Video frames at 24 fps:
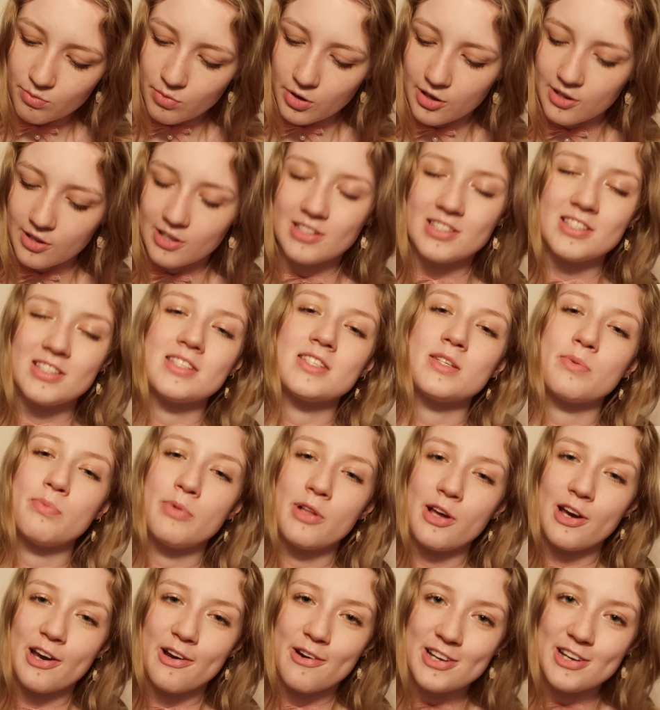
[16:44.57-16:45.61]
but it's a
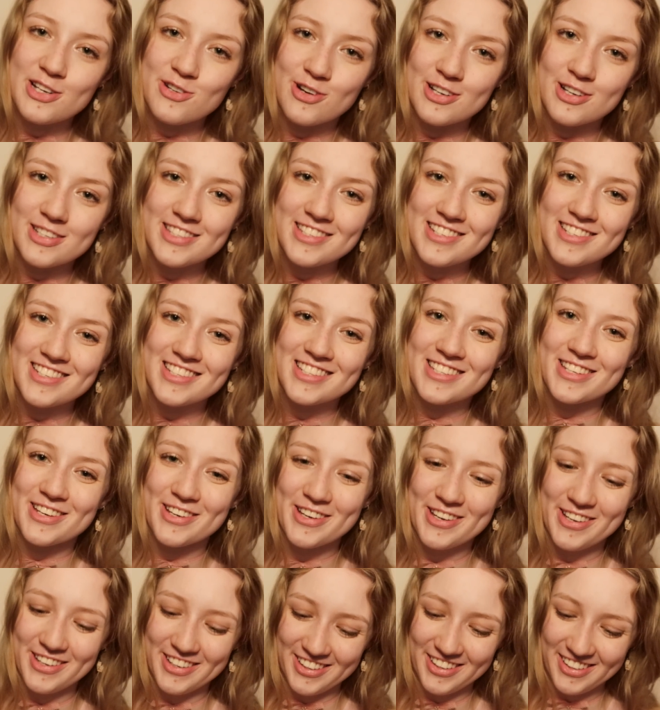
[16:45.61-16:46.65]
supplier I trust, so
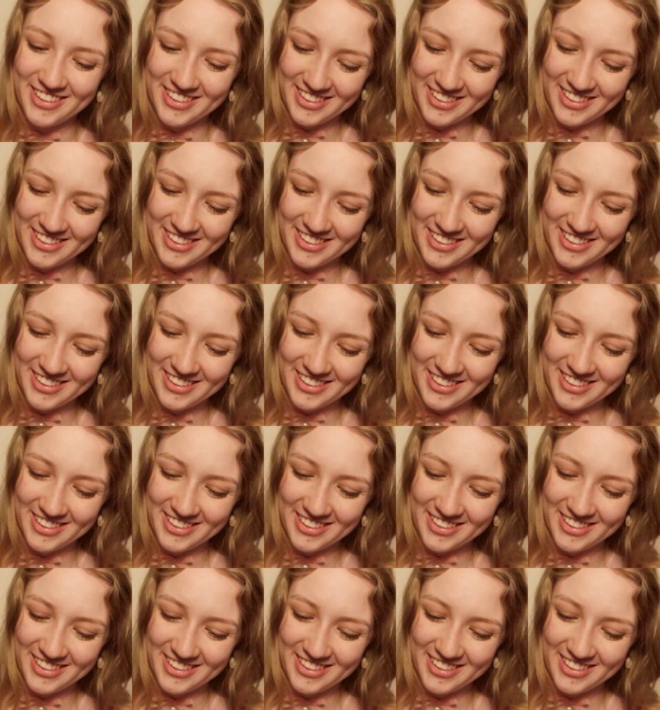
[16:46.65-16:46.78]
let's